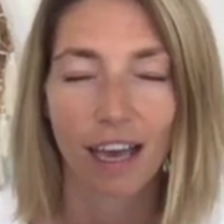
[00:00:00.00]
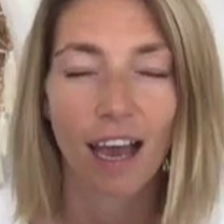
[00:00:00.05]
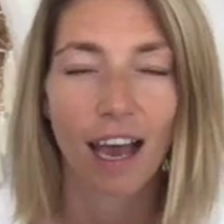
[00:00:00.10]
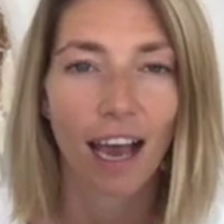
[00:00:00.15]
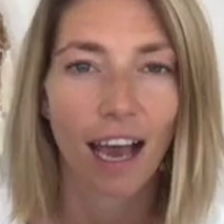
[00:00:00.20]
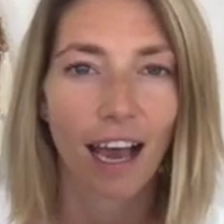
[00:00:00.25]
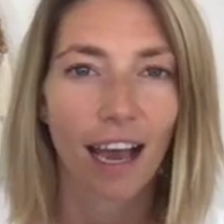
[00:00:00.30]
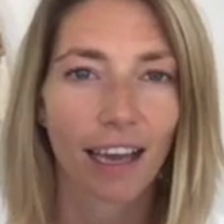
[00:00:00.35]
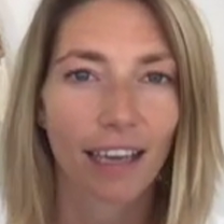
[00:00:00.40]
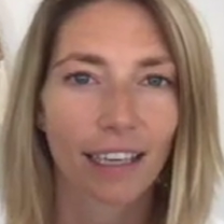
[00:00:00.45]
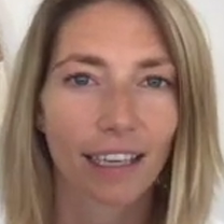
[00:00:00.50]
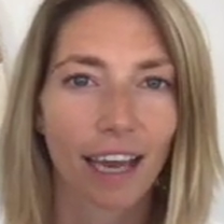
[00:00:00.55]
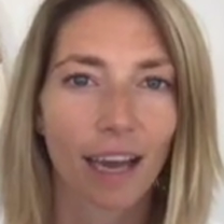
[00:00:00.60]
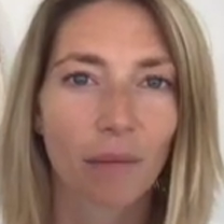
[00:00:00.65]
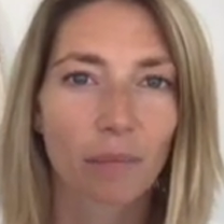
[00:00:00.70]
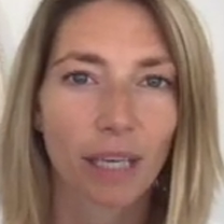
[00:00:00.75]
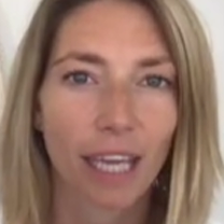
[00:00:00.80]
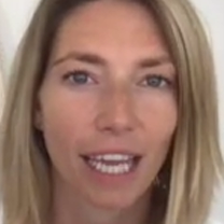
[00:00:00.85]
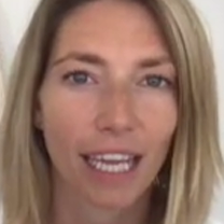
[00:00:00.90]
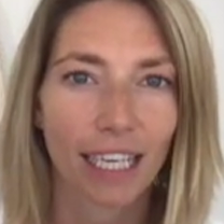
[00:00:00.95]
Hi, I'm
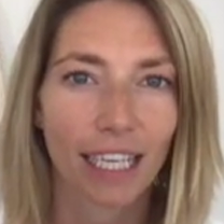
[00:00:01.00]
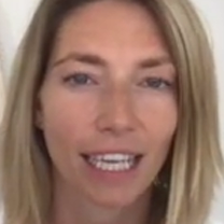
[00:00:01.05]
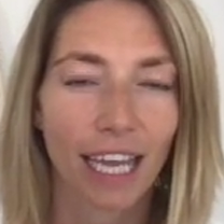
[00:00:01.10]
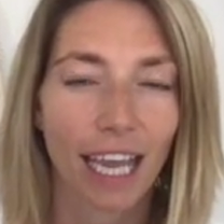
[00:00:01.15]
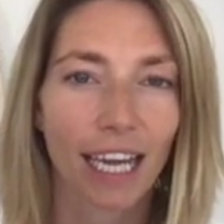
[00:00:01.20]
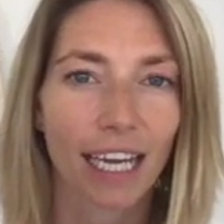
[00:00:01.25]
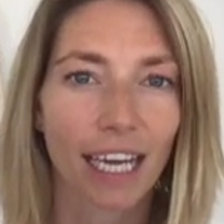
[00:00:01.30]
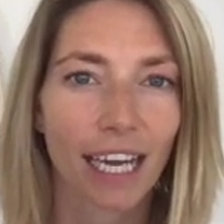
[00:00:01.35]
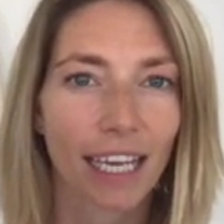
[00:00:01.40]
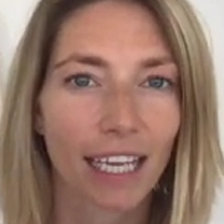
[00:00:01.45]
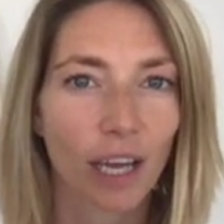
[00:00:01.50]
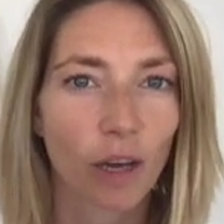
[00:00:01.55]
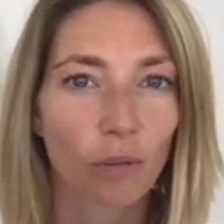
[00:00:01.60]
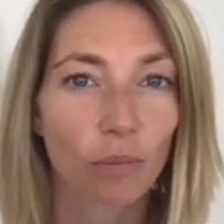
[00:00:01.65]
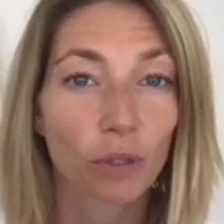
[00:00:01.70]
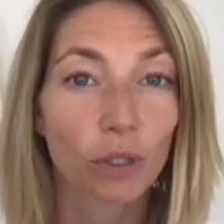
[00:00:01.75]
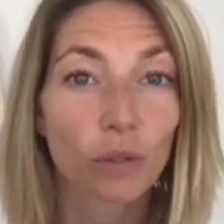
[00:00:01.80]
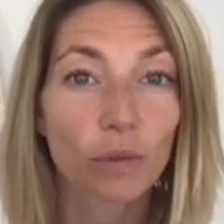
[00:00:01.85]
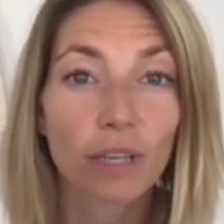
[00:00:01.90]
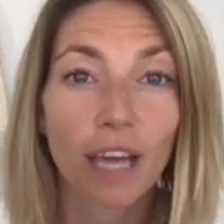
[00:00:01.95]
Katie, and I help
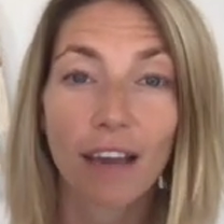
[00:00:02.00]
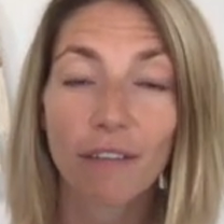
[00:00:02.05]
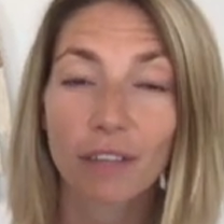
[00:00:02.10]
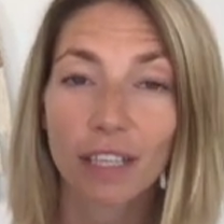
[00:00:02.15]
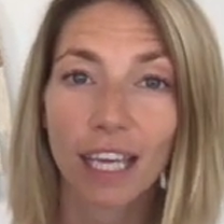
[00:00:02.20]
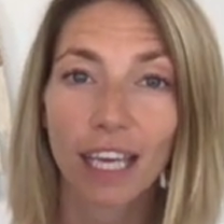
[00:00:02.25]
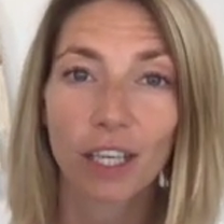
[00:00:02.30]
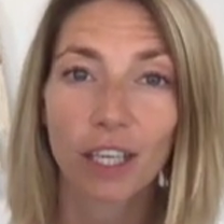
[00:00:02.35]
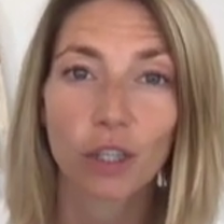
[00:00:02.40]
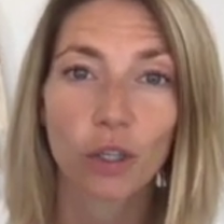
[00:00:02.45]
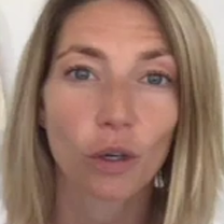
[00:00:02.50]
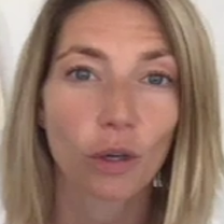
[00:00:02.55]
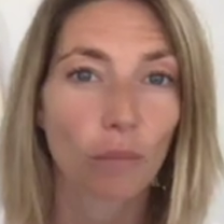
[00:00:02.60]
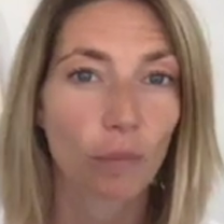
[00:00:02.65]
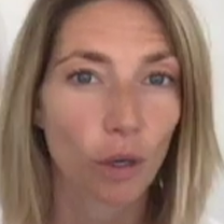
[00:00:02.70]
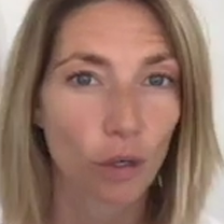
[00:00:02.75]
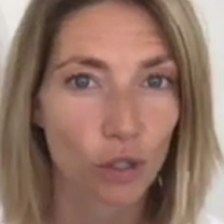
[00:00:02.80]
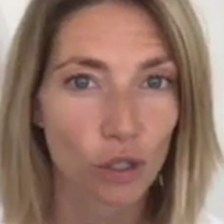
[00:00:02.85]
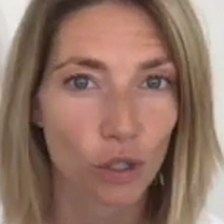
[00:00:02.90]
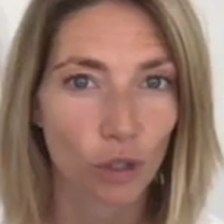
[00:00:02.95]
you navigate your
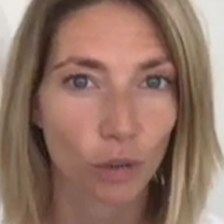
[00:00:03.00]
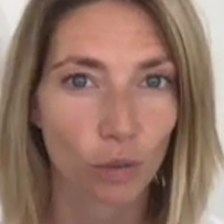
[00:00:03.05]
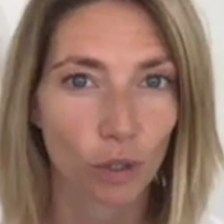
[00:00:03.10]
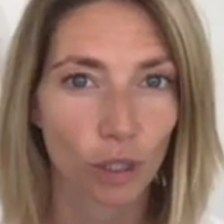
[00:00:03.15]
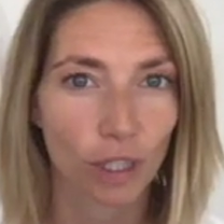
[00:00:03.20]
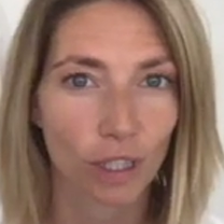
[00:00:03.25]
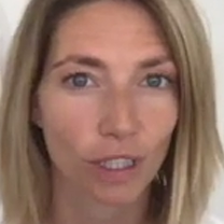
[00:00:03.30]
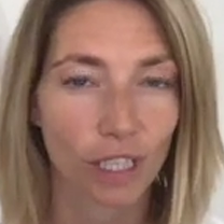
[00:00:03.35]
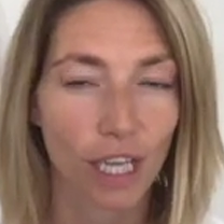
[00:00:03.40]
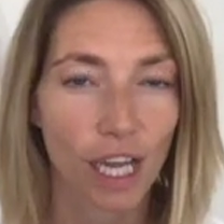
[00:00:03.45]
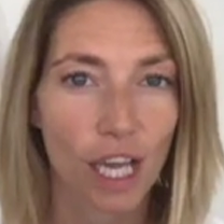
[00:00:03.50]
emotional world